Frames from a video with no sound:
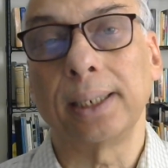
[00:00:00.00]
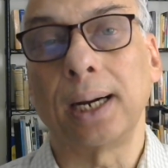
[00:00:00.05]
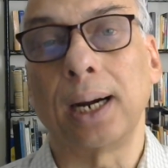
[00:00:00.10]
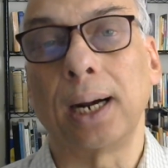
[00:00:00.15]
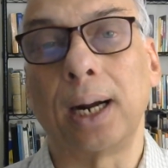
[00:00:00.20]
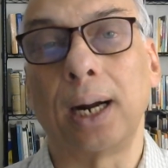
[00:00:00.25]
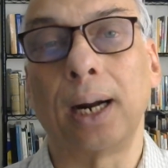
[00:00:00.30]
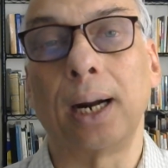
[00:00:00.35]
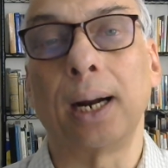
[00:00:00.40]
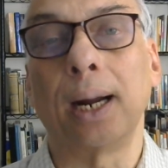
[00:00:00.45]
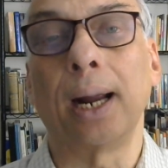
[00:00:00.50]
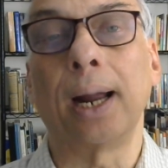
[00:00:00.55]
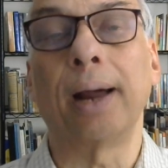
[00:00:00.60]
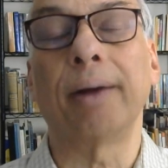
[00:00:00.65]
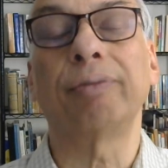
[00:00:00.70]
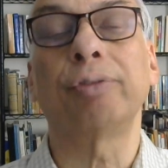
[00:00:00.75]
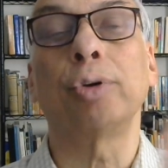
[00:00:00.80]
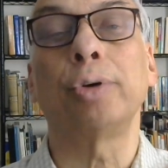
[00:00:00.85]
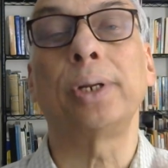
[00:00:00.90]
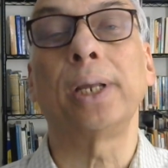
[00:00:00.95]
uh,
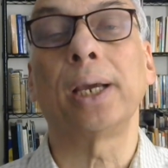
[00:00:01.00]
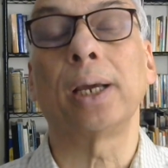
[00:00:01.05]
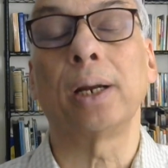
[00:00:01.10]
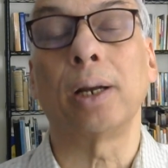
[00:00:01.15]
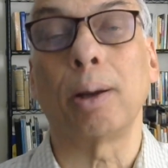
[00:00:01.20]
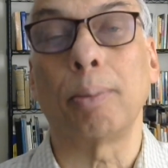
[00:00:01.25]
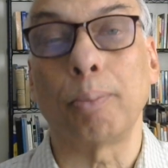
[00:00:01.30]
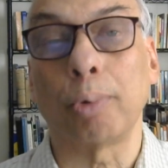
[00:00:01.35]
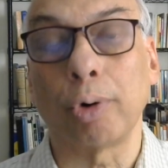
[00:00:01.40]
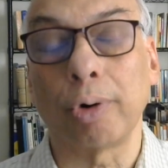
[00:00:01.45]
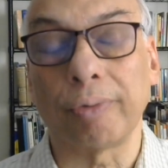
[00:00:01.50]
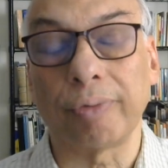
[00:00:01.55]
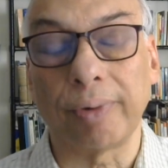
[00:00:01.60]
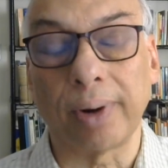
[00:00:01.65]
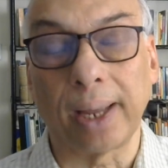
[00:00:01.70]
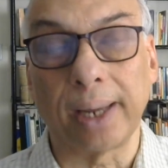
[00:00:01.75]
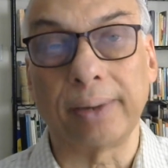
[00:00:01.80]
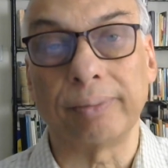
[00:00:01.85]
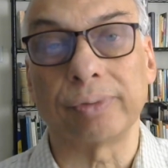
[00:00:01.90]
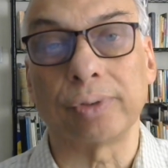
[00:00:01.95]
have to take a number of
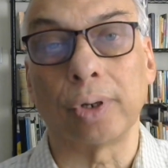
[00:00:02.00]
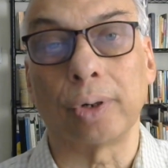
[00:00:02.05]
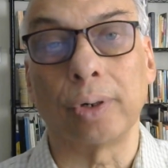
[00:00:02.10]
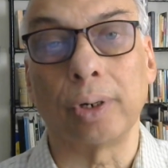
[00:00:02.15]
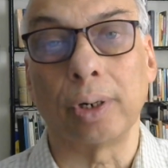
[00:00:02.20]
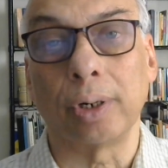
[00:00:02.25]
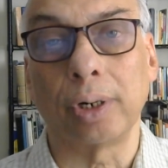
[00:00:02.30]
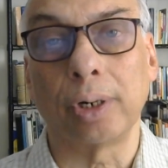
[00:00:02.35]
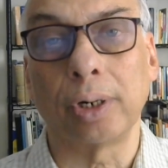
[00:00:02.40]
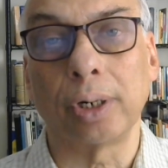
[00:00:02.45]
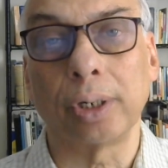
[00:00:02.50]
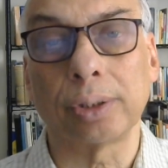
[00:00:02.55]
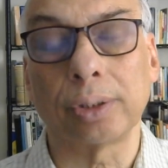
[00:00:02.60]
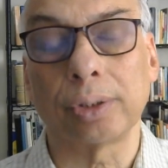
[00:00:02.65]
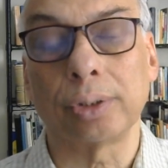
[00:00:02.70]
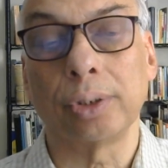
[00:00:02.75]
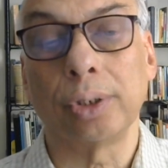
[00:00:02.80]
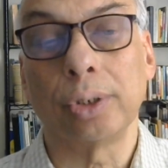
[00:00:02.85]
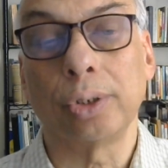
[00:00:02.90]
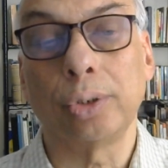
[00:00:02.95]
lives on
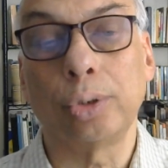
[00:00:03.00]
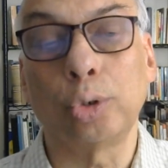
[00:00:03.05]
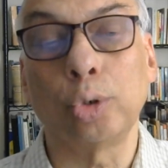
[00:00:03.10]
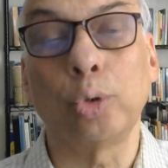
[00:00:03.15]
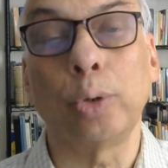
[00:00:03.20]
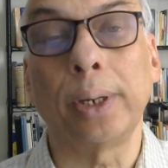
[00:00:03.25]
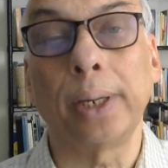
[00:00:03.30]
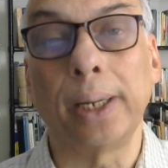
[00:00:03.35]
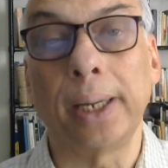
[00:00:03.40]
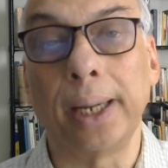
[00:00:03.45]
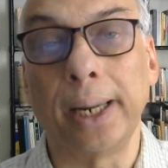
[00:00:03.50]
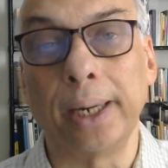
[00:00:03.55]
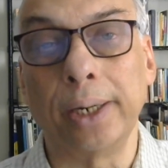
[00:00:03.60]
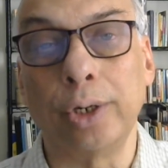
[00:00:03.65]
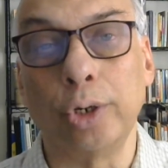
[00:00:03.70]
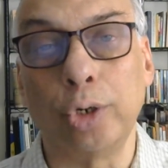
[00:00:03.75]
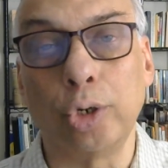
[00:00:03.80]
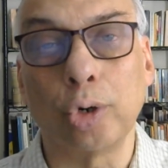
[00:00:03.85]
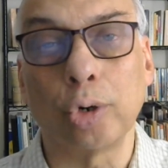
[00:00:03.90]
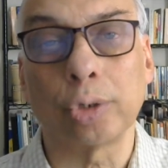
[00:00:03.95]
earth to
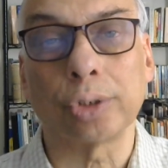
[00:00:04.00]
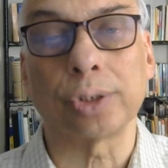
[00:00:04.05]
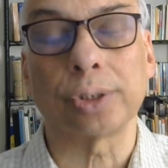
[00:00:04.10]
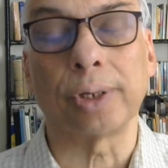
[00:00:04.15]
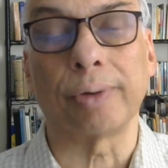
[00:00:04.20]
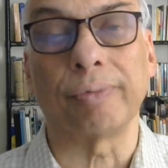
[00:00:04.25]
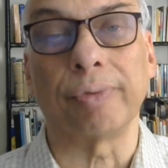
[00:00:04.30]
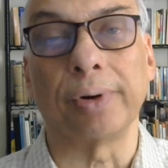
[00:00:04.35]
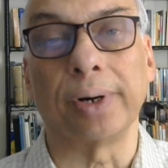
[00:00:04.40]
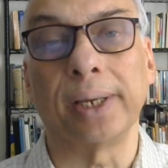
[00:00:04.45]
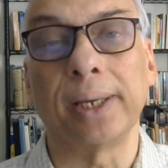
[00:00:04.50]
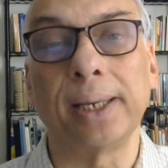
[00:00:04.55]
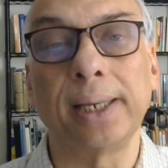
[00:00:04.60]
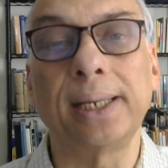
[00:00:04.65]
endure suffering.